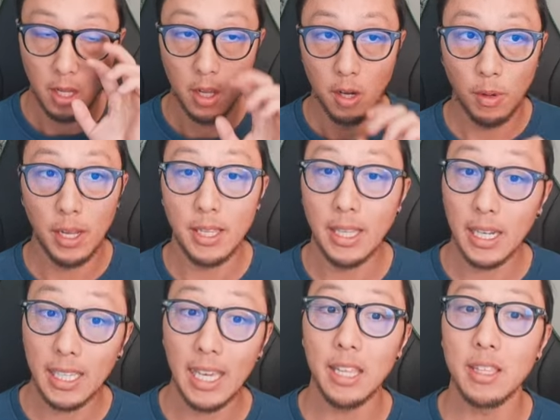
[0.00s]
right? And
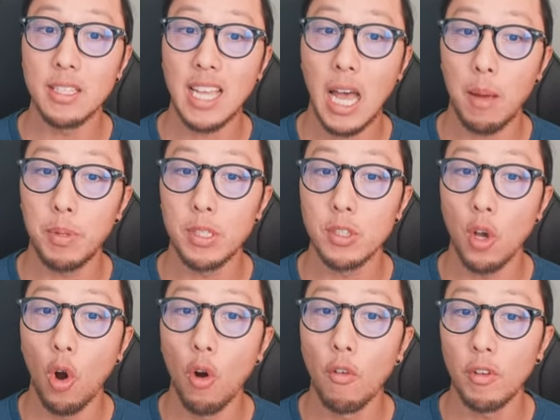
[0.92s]
again, this happens
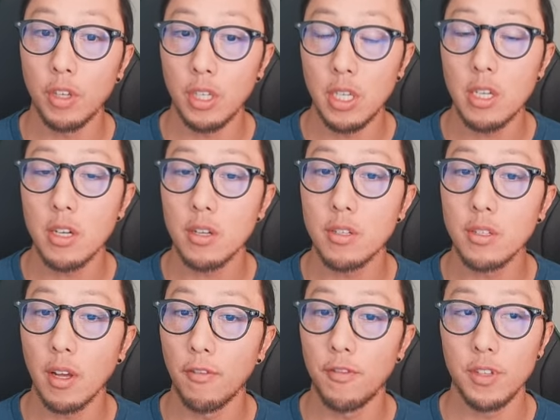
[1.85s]
over years
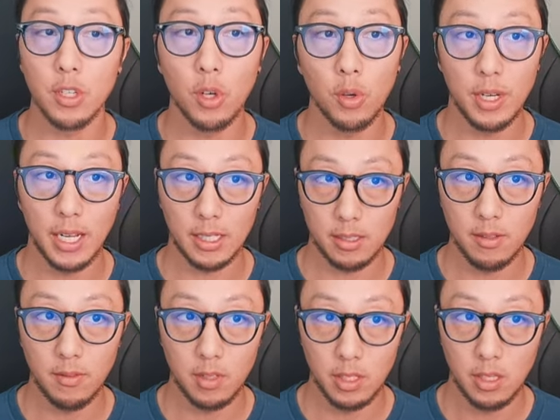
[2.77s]
of physical
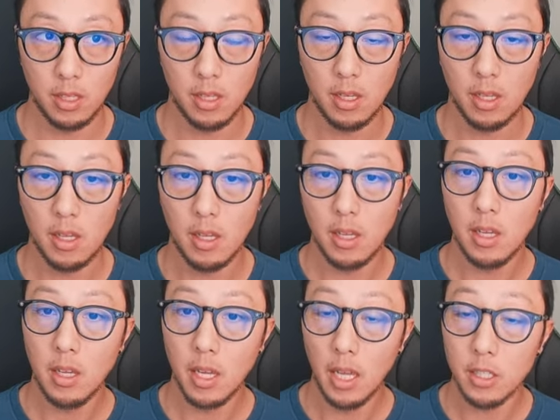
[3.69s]
inactivity.
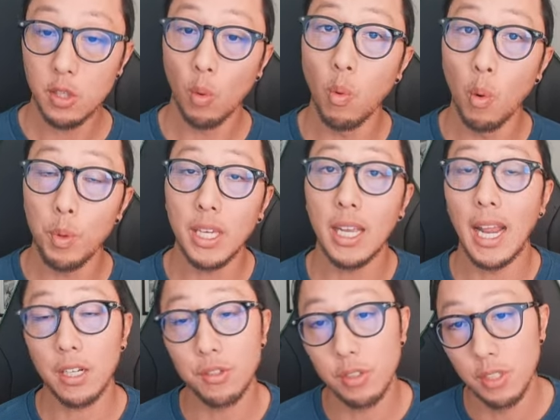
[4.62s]
And so what we can
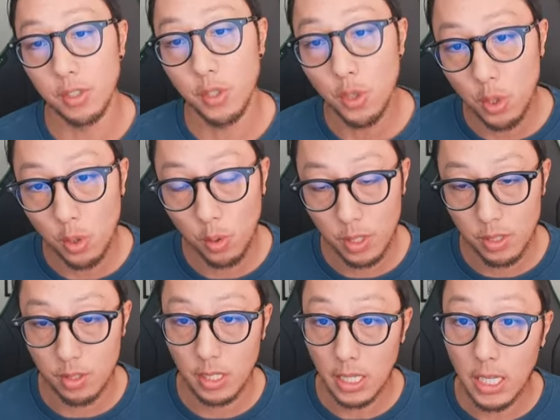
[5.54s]
actually do
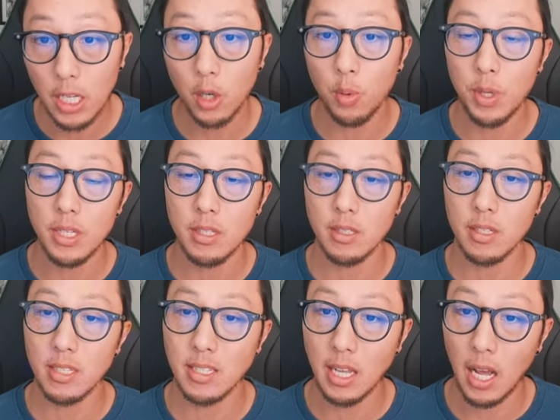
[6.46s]
is increase the
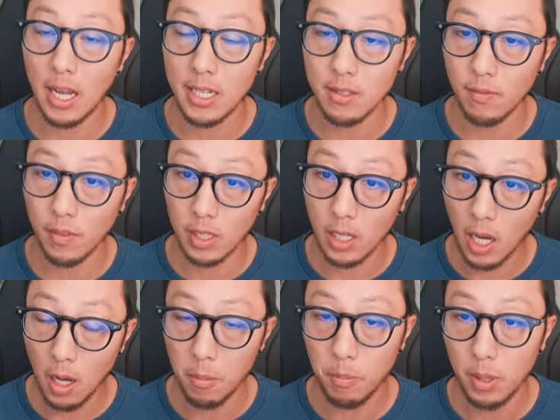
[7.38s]
size of the
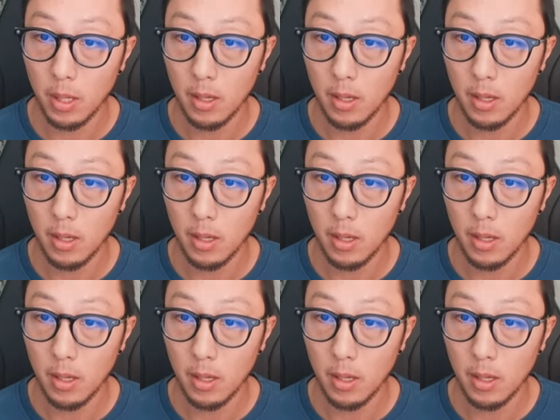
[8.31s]
cup,